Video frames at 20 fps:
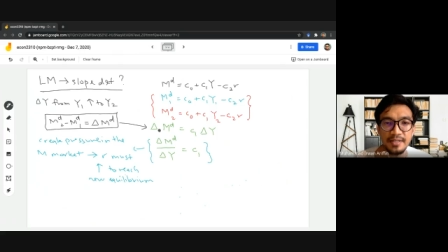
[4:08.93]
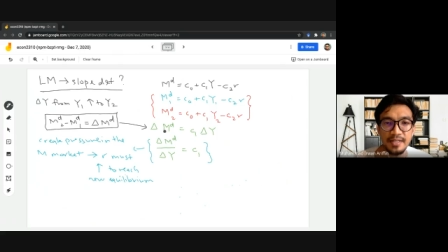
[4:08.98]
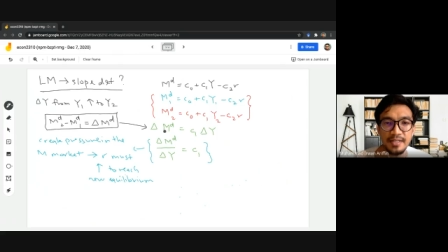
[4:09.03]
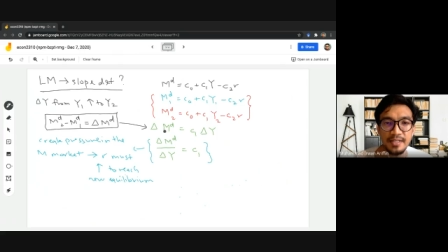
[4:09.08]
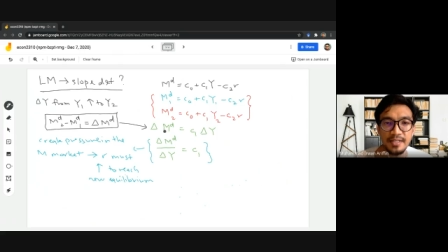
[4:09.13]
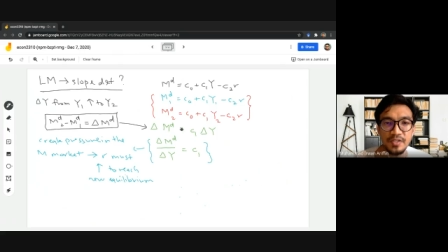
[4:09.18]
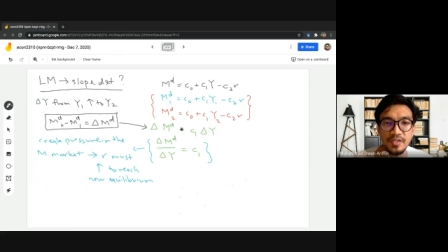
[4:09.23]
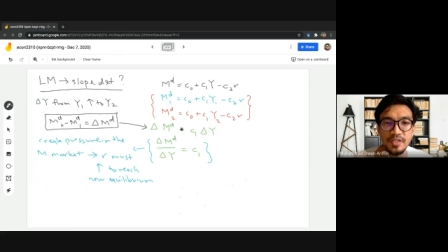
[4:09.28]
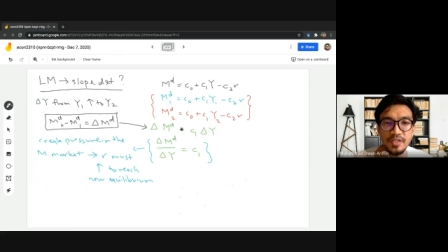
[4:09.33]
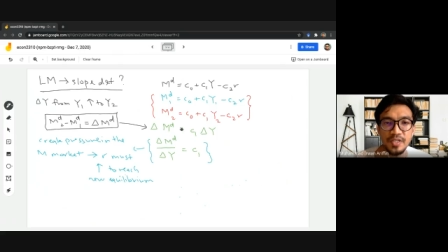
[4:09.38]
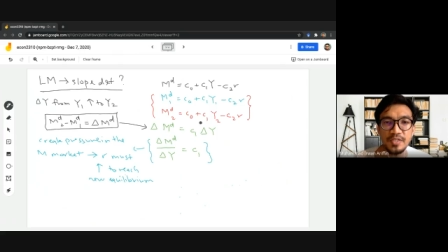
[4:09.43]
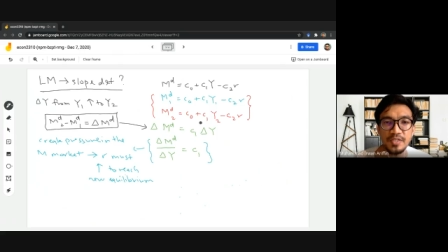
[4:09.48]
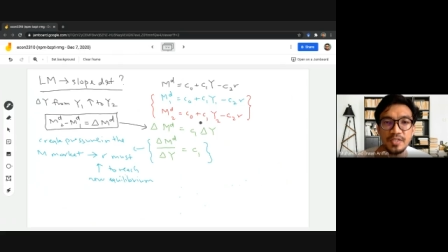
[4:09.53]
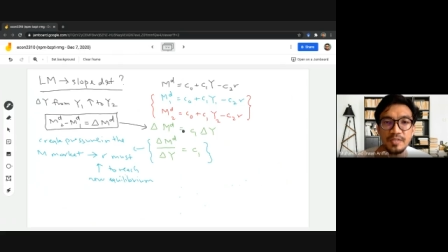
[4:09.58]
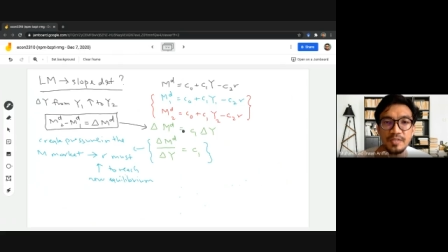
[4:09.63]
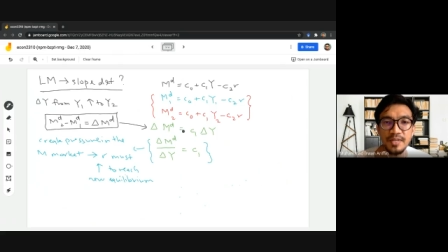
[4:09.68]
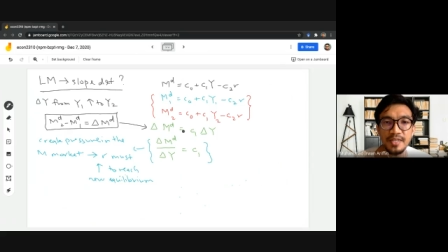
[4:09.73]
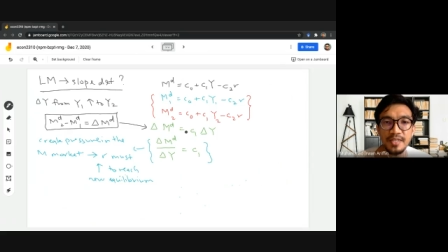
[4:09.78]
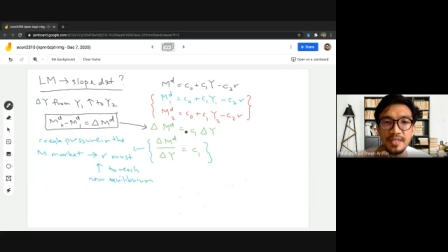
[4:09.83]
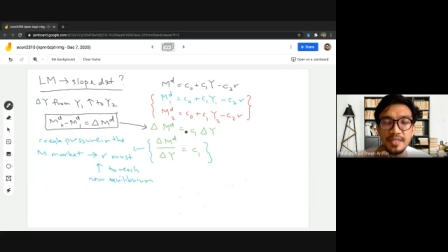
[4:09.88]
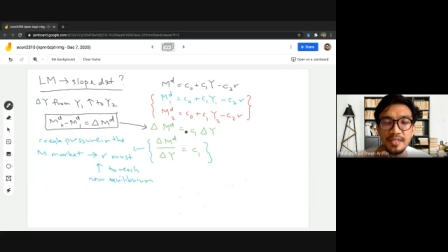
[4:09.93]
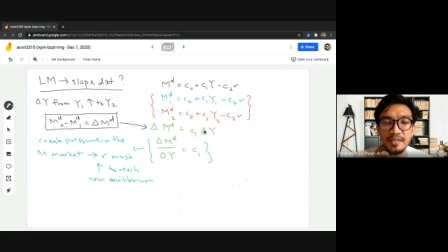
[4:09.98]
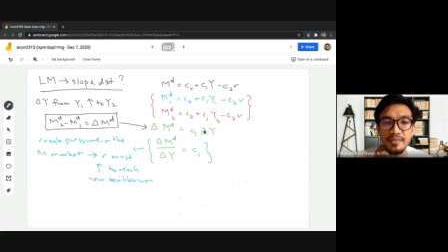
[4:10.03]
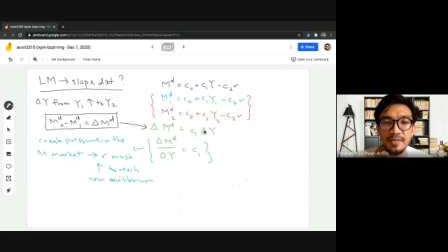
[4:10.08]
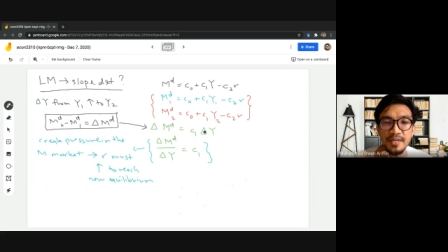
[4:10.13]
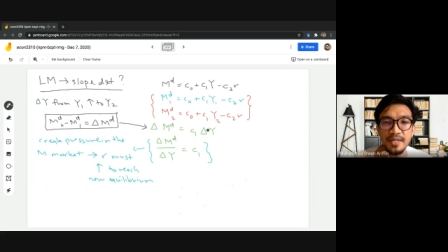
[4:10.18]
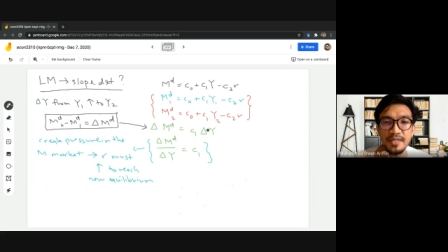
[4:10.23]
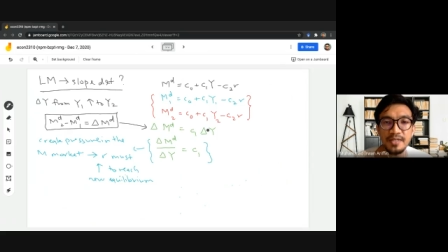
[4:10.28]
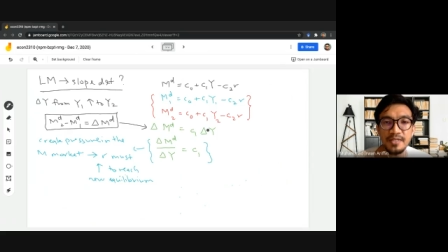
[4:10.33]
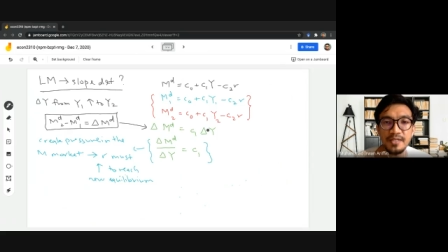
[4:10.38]
okay, the change in money
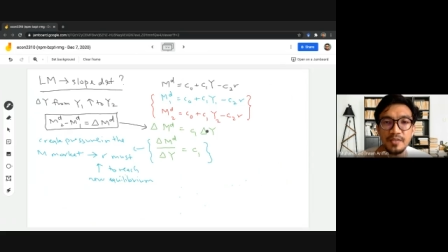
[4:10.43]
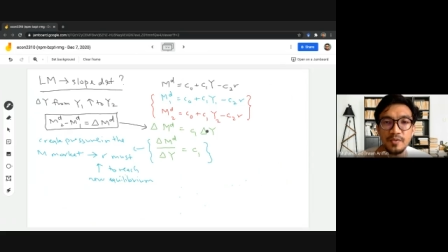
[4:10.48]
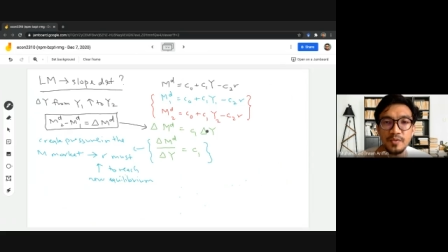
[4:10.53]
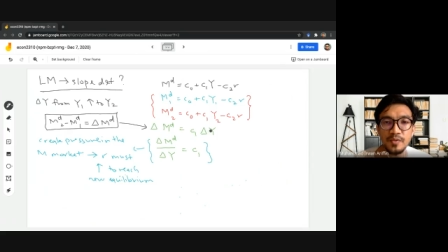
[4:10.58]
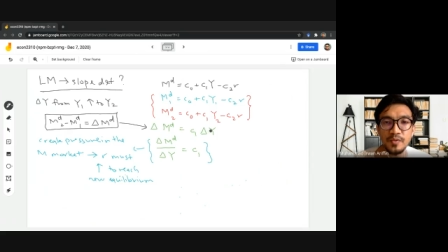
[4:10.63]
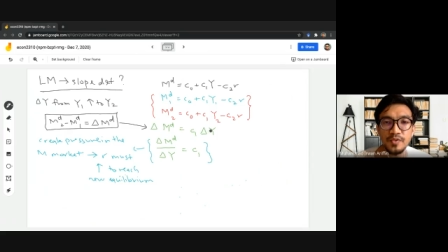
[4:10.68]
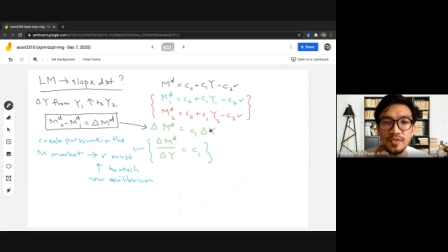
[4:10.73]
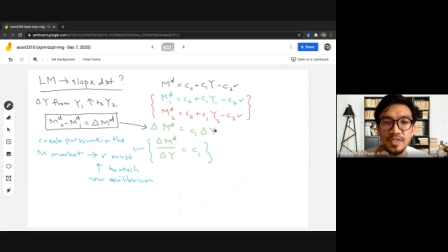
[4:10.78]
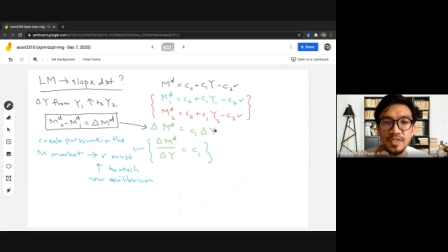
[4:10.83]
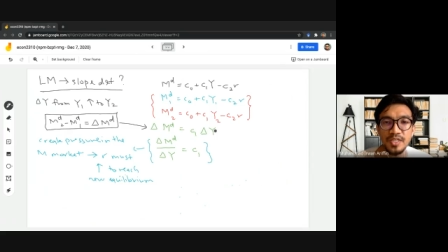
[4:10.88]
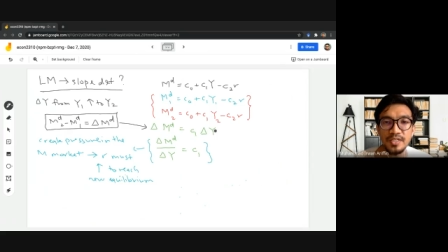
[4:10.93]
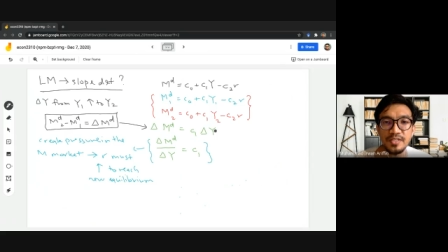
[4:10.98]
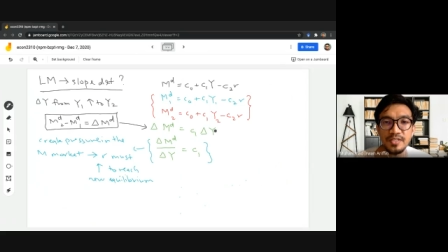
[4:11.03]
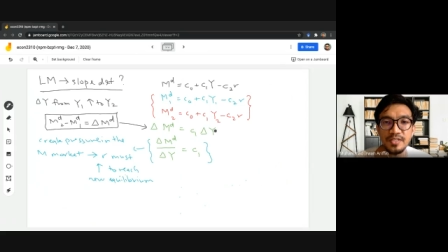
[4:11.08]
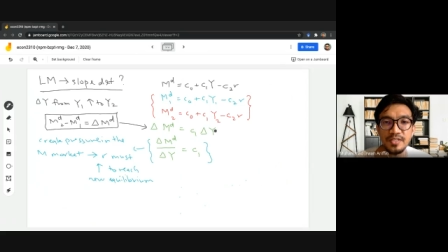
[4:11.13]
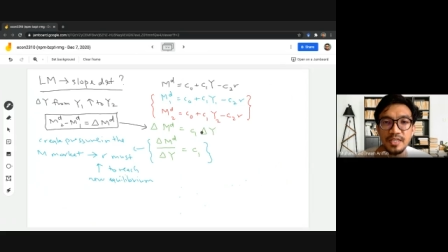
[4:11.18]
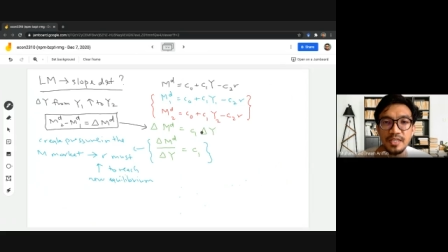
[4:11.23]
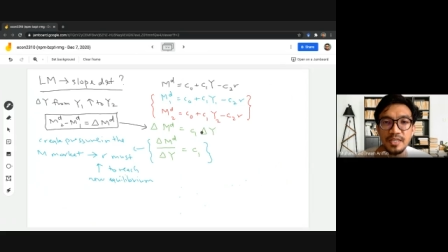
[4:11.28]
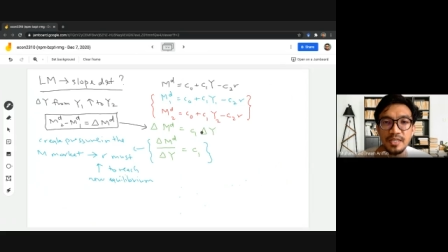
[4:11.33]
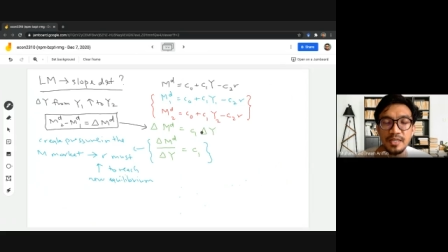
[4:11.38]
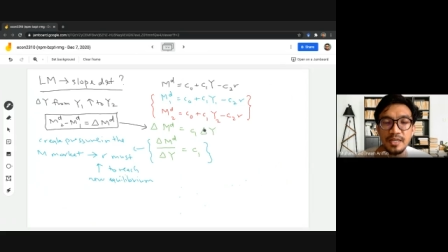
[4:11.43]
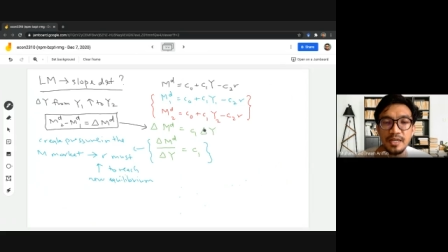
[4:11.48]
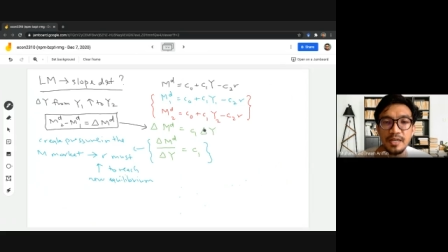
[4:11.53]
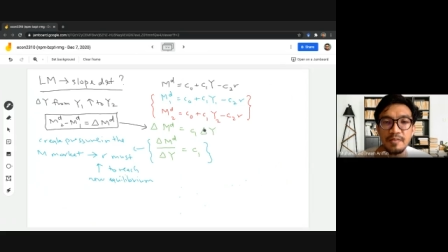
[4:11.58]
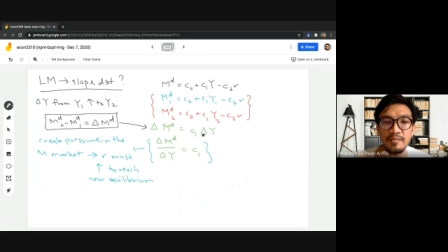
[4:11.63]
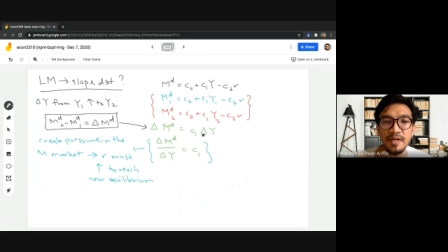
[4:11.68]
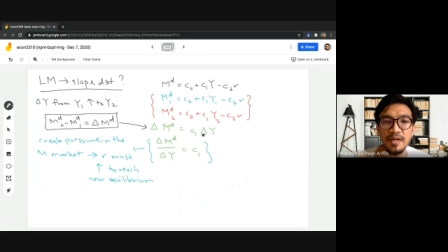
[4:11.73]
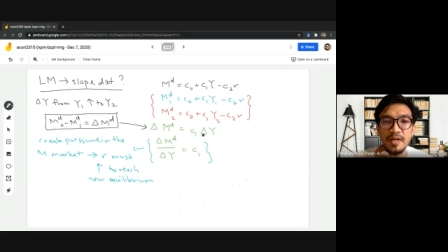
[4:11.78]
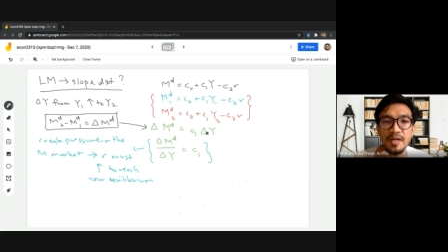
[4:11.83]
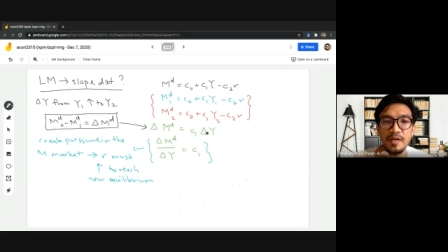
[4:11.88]
demand due to change in
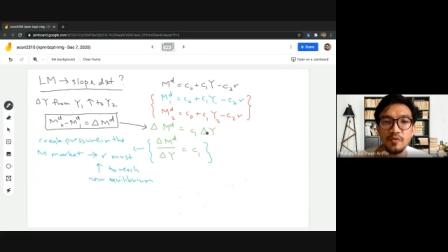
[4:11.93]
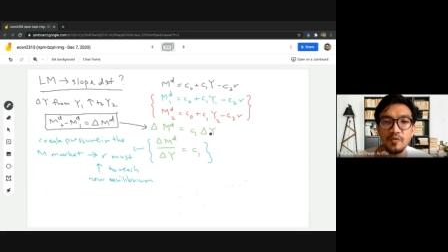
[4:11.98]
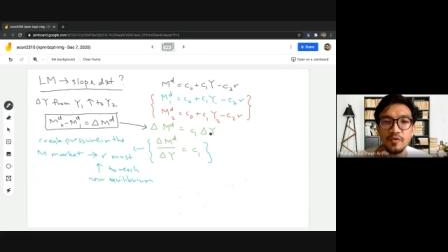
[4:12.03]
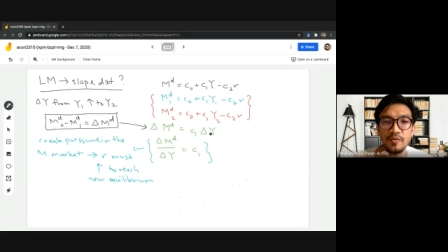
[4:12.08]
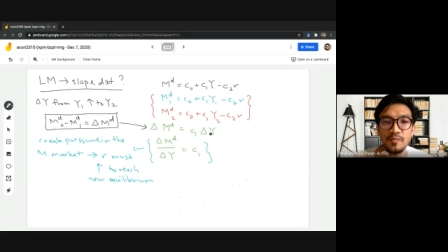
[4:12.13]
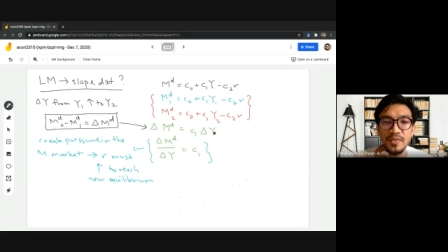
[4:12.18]
income